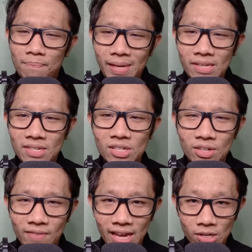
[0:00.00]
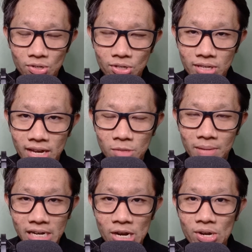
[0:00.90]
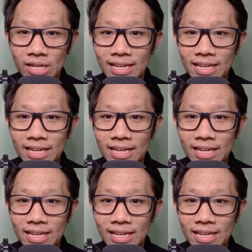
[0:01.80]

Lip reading: pieces of exercise material